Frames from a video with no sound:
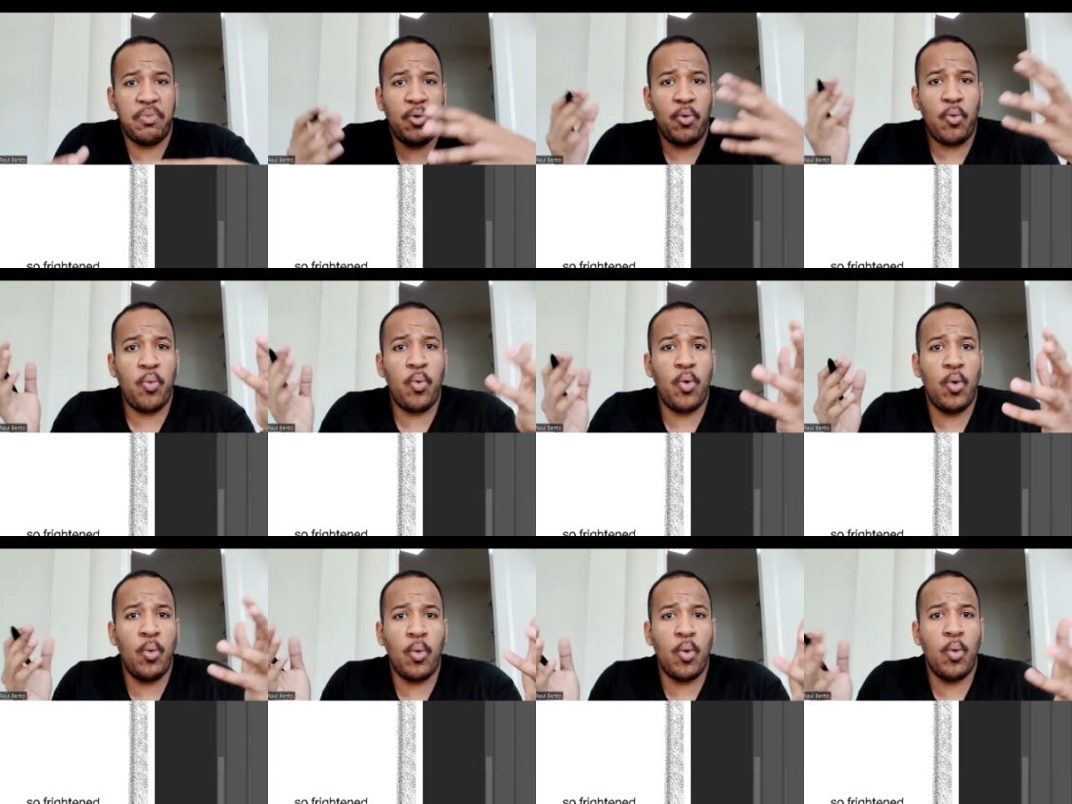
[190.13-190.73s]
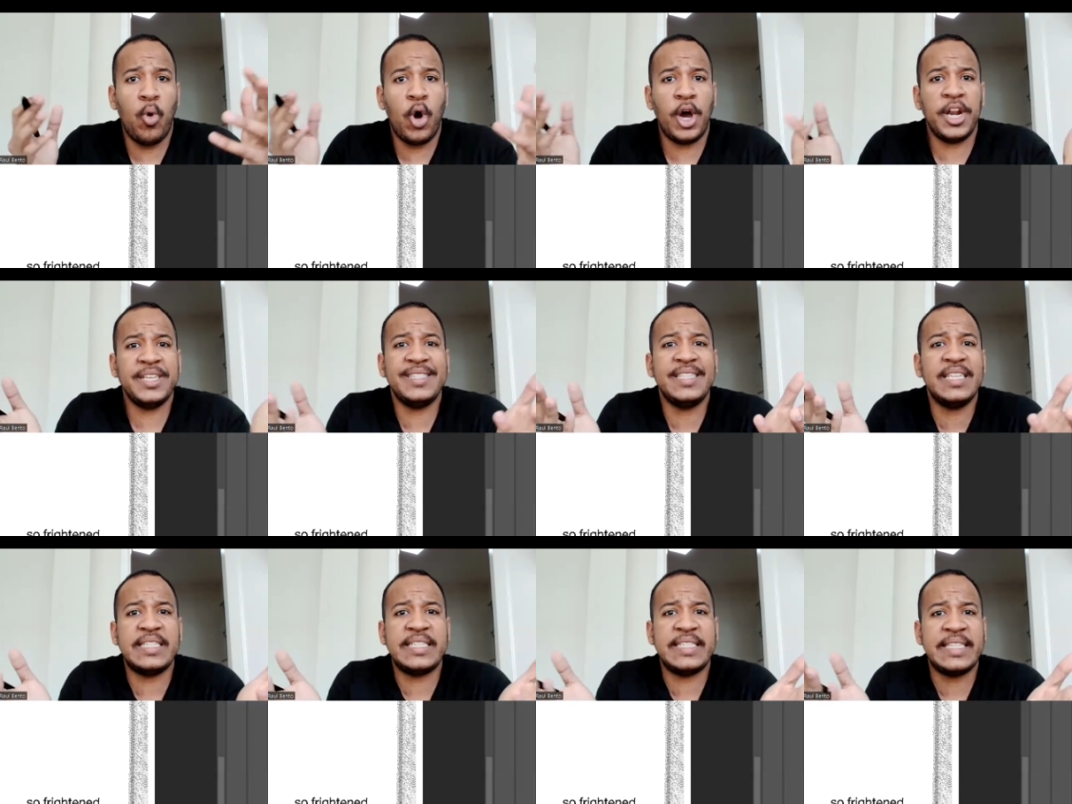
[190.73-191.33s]
What is
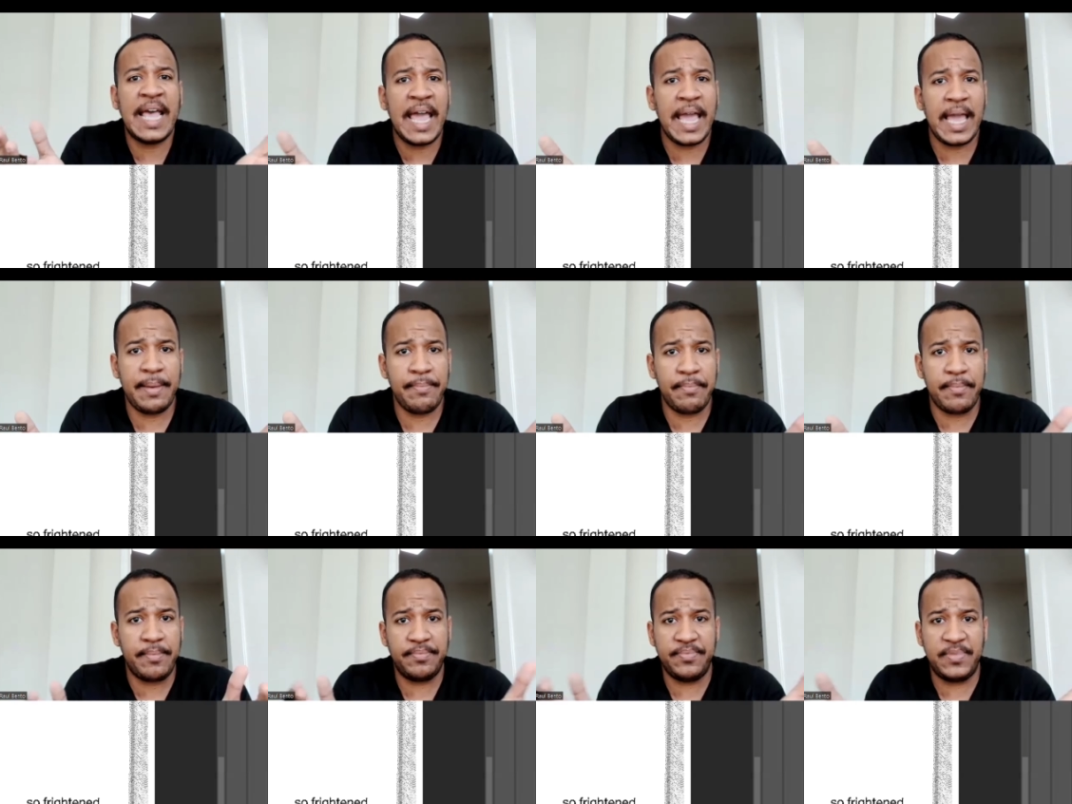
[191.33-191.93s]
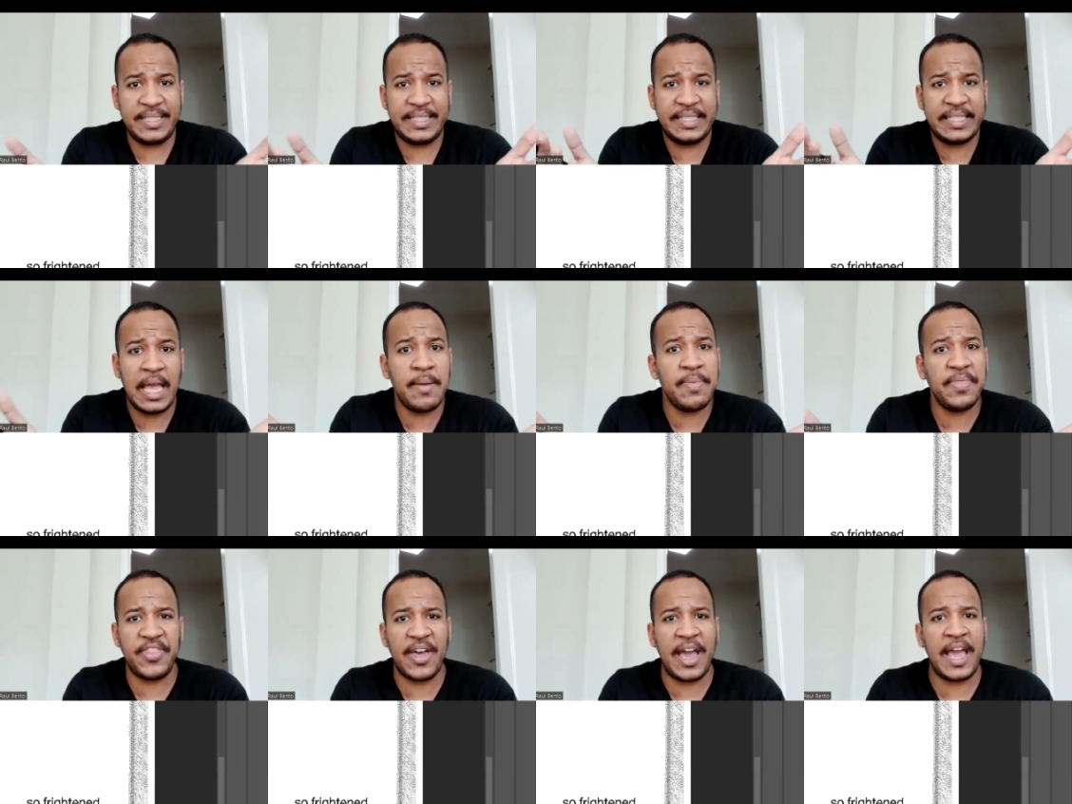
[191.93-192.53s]
the same? The
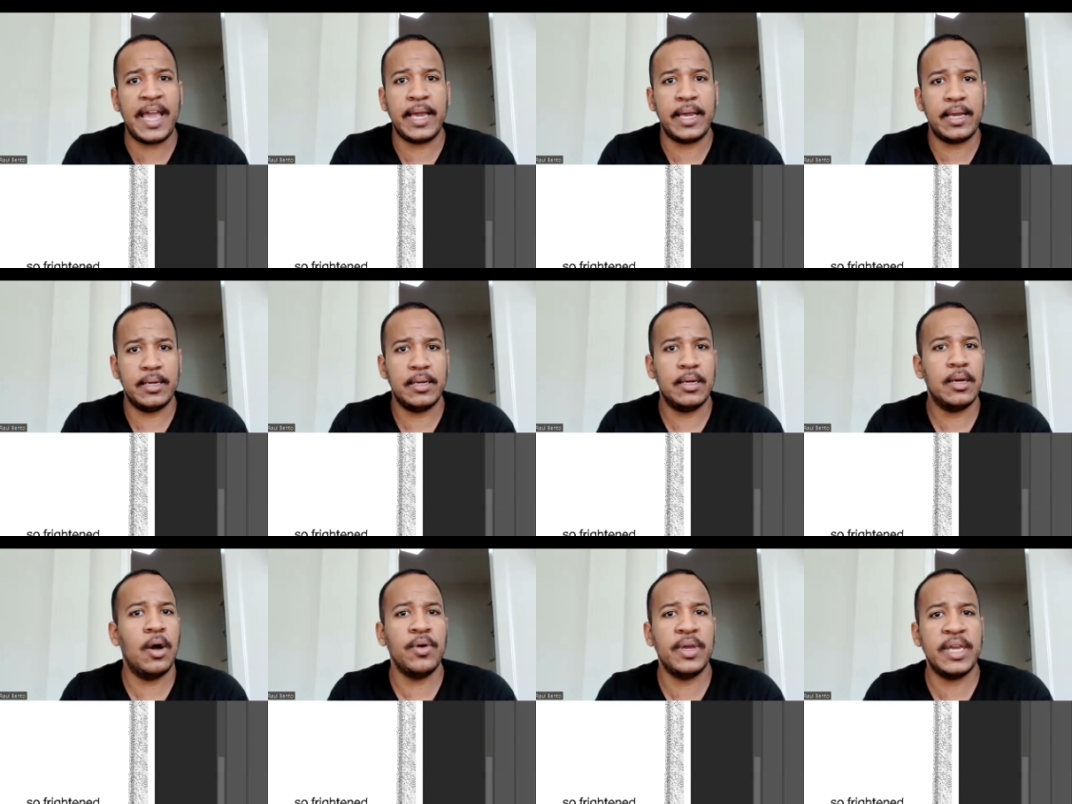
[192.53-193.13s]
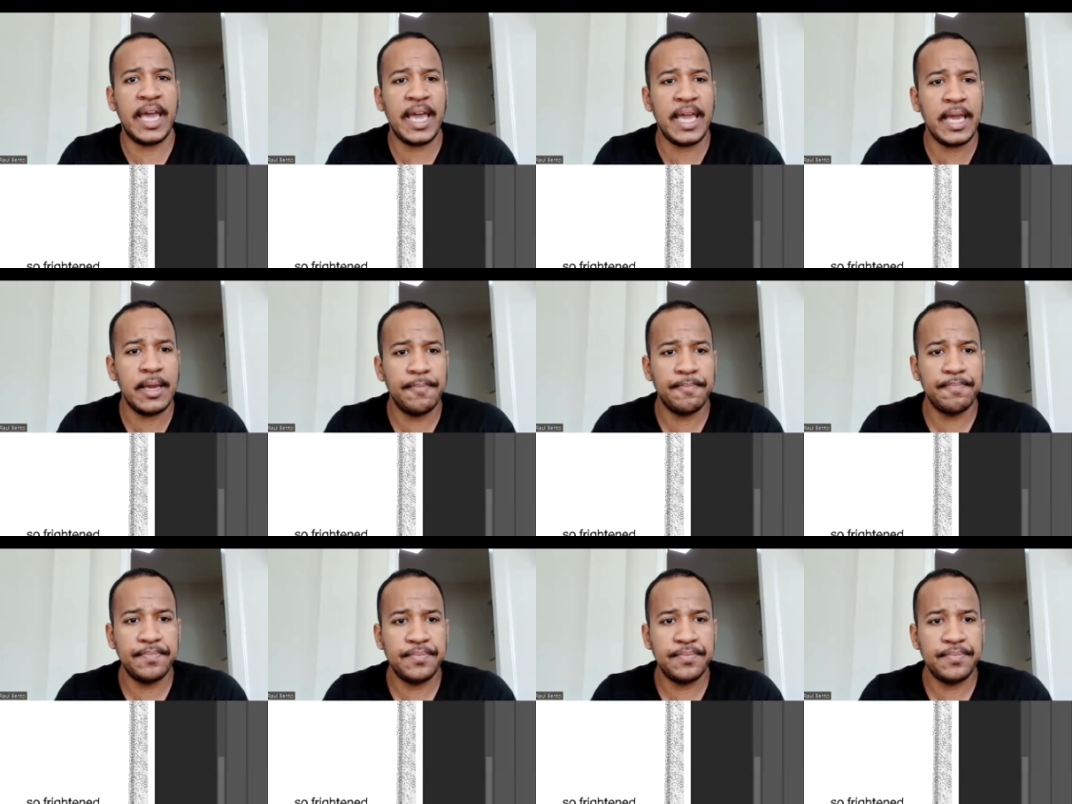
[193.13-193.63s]
same thing, okay?